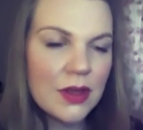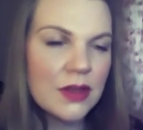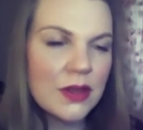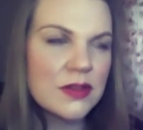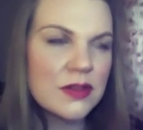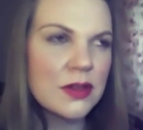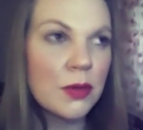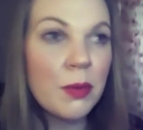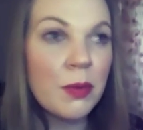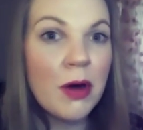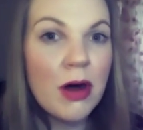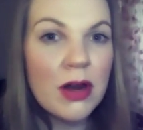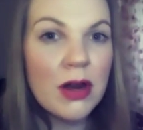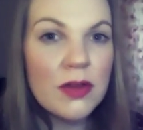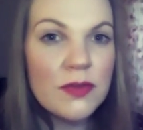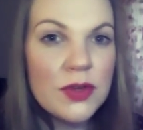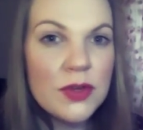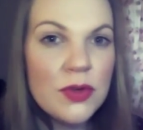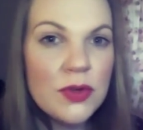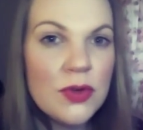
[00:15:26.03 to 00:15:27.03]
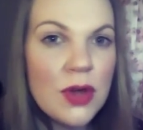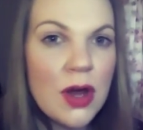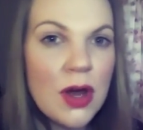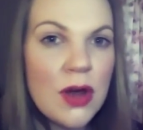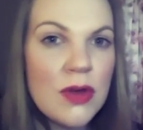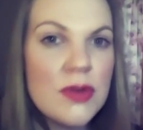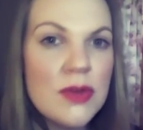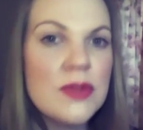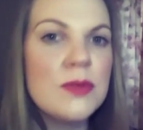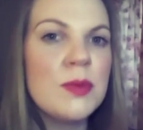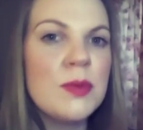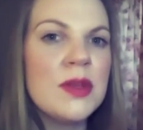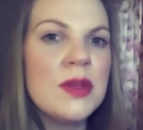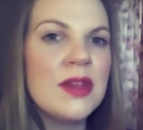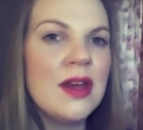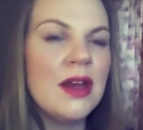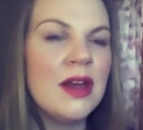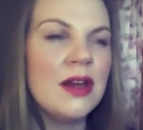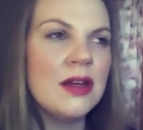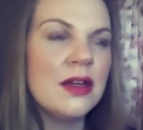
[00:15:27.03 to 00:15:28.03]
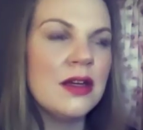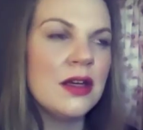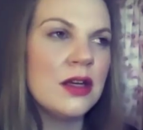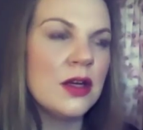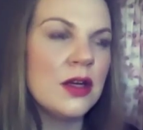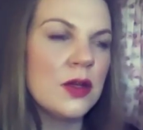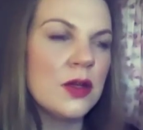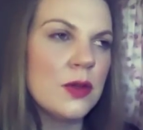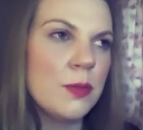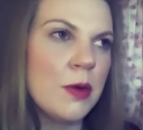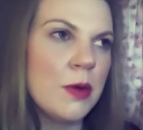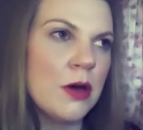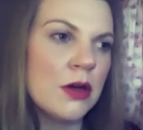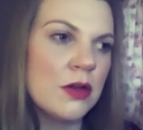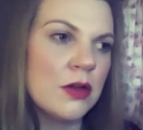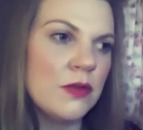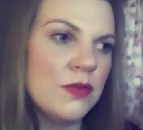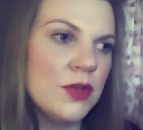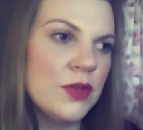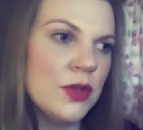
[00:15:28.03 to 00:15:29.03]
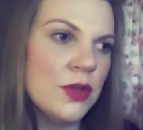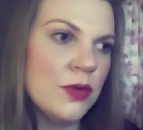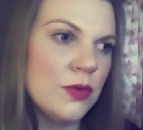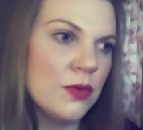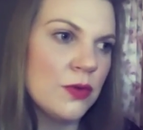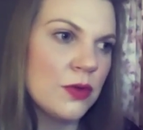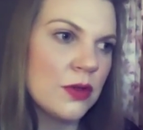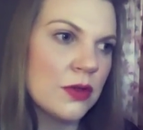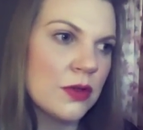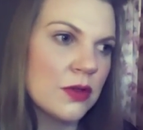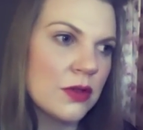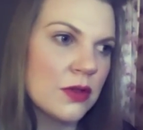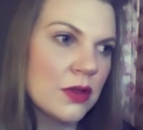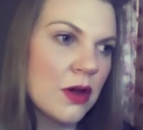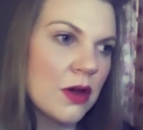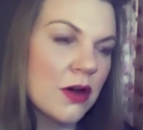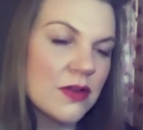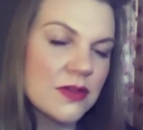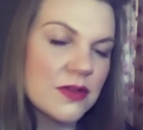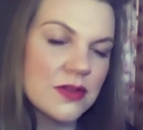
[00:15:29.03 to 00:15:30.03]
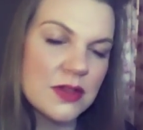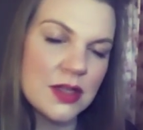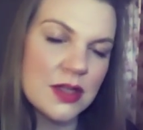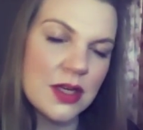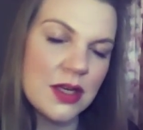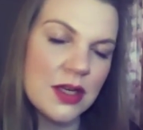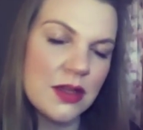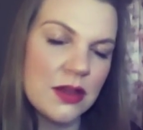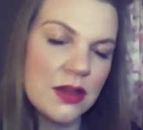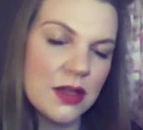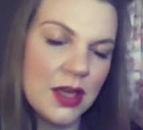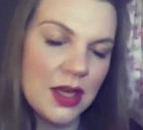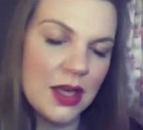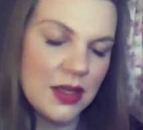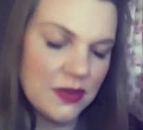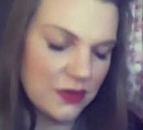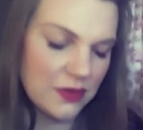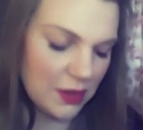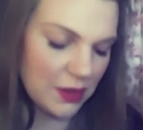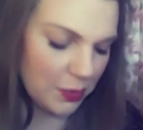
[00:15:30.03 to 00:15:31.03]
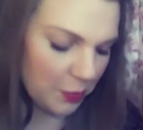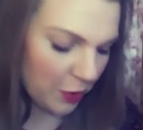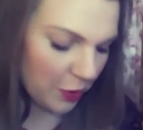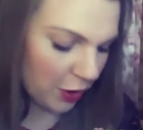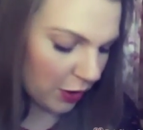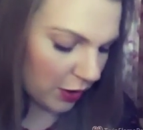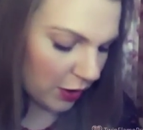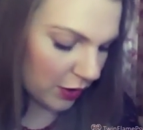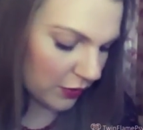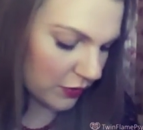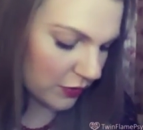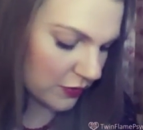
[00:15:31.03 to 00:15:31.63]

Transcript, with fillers: So part of you knows, but then another part of you can't see the easier path.